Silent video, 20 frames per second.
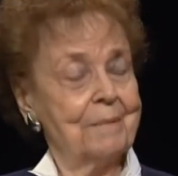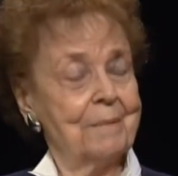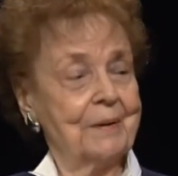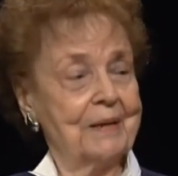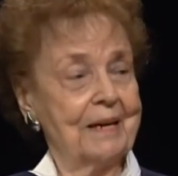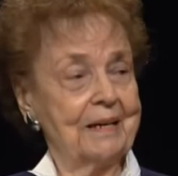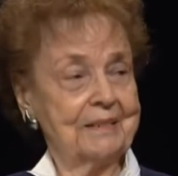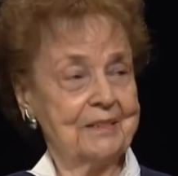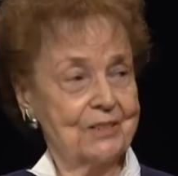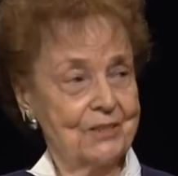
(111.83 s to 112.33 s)

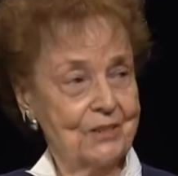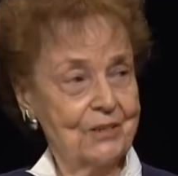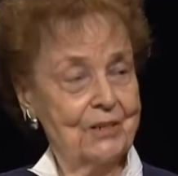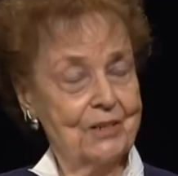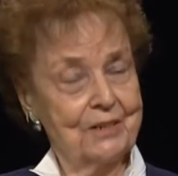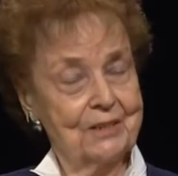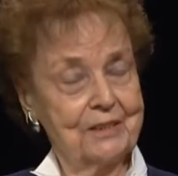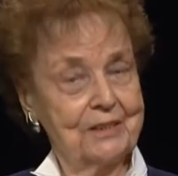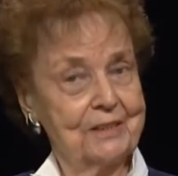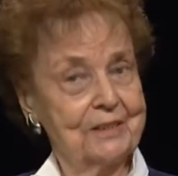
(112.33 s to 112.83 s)
But I
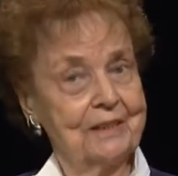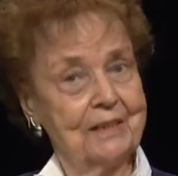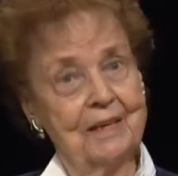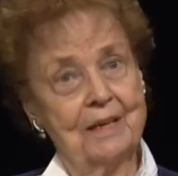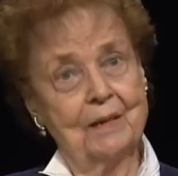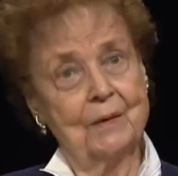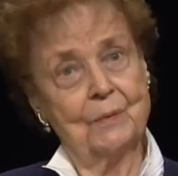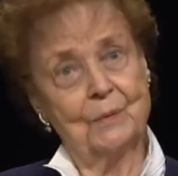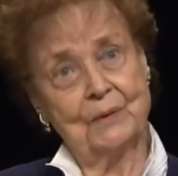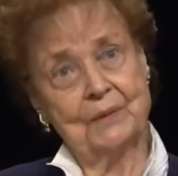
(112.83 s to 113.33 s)
started
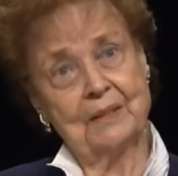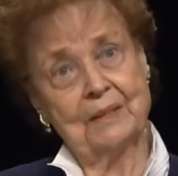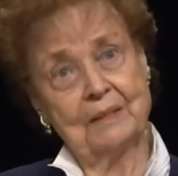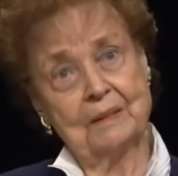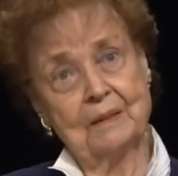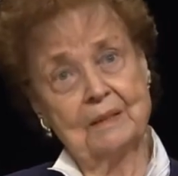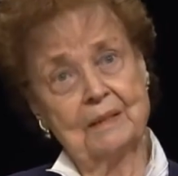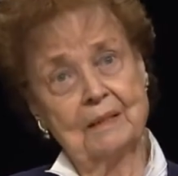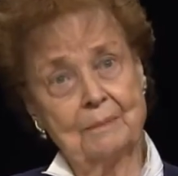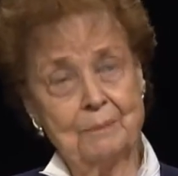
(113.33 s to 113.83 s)

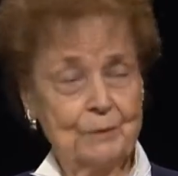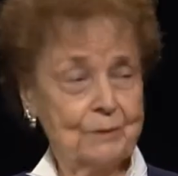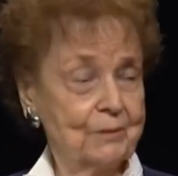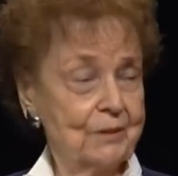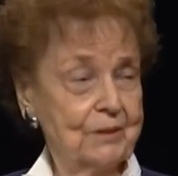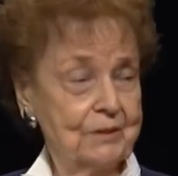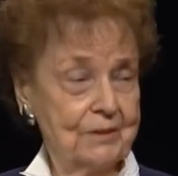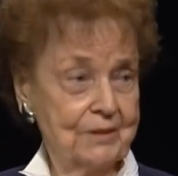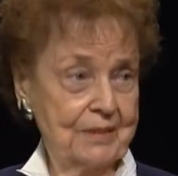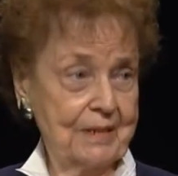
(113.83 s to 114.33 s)
within a couple of
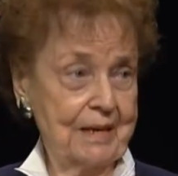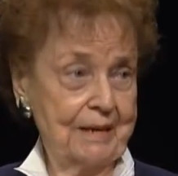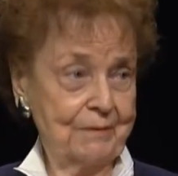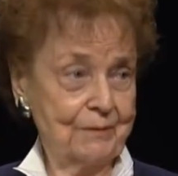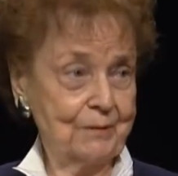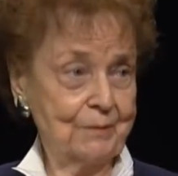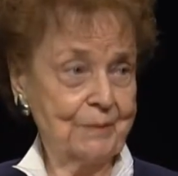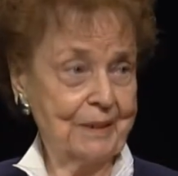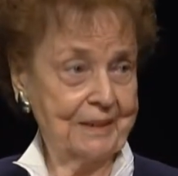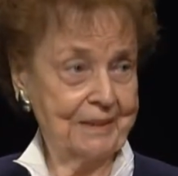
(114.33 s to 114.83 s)
years
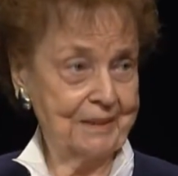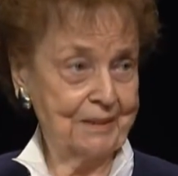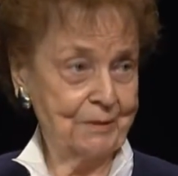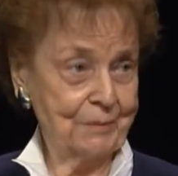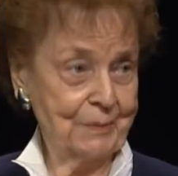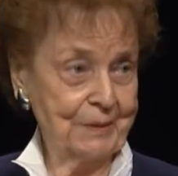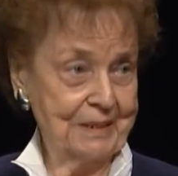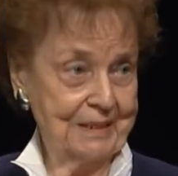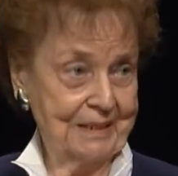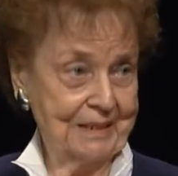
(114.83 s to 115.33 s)
after my
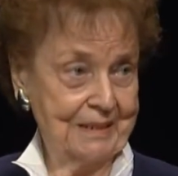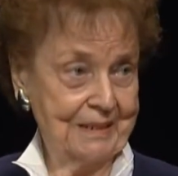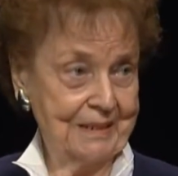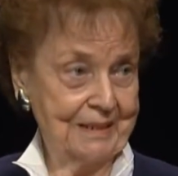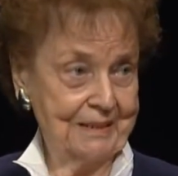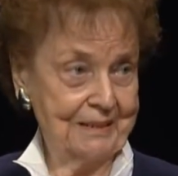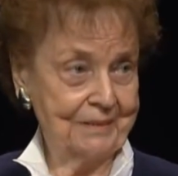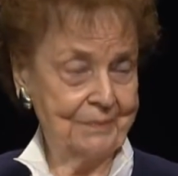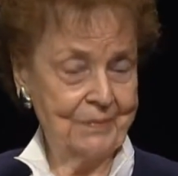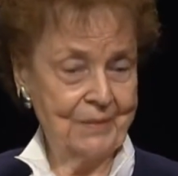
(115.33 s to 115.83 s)
husband
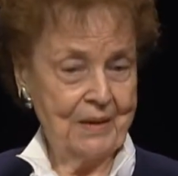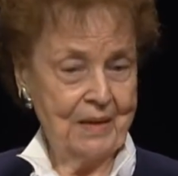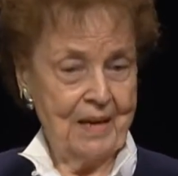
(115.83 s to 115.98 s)
died.